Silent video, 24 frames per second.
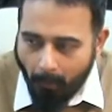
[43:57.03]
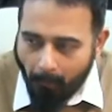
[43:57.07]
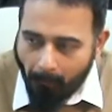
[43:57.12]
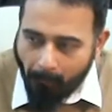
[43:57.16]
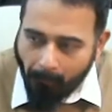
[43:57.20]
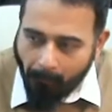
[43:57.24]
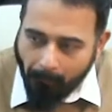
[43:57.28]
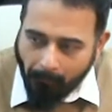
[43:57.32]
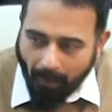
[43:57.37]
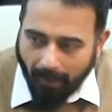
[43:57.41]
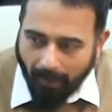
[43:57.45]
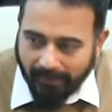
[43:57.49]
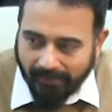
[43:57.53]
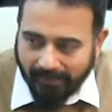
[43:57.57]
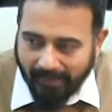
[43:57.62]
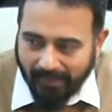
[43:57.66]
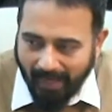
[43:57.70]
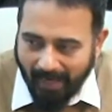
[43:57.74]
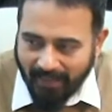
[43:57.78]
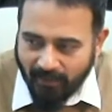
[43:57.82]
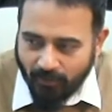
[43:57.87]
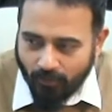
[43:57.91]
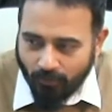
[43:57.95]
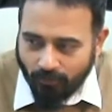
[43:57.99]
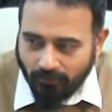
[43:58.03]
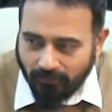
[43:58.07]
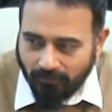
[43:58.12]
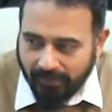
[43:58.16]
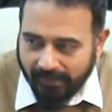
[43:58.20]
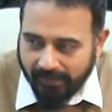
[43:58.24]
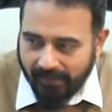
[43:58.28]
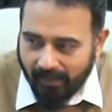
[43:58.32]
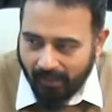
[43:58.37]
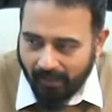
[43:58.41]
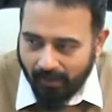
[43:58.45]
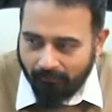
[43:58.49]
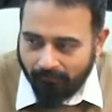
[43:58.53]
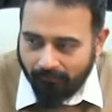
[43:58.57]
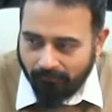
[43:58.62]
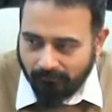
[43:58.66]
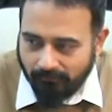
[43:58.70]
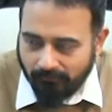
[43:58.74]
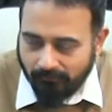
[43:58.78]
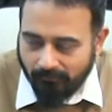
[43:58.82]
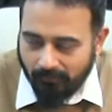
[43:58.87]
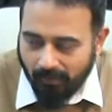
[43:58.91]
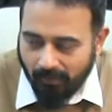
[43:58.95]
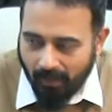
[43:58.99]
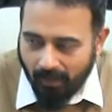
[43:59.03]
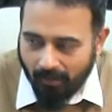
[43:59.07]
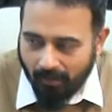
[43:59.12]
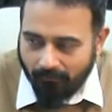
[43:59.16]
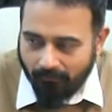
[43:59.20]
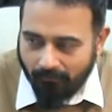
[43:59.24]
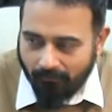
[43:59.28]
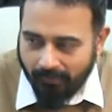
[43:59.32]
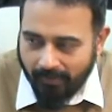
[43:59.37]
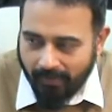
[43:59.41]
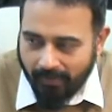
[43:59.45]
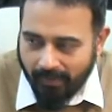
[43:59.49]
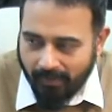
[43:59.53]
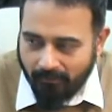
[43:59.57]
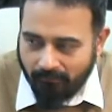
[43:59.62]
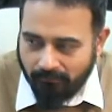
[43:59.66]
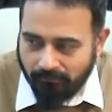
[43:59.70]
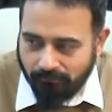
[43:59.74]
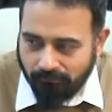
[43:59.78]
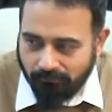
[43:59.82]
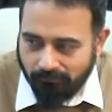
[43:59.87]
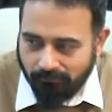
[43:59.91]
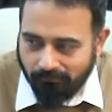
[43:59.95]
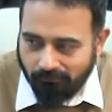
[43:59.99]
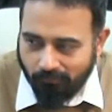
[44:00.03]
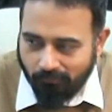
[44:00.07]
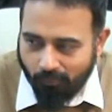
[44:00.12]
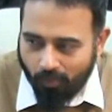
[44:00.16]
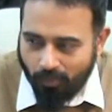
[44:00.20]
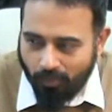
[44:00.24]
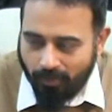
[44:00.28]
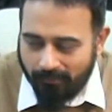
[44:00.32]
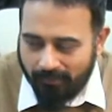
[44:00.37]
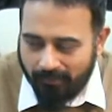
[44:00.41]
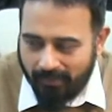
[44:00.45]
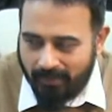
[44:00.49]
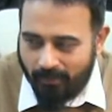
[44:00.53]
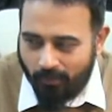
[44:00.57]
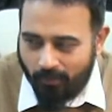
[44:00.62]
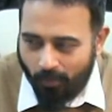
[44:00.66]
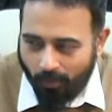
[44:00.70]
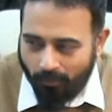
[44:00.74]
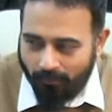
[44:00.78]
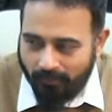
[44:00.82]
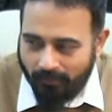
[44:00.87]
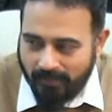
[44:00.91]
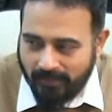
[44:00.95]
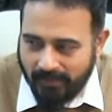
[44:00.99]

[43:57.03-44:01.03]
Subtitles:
I don't think I'm very motivated always.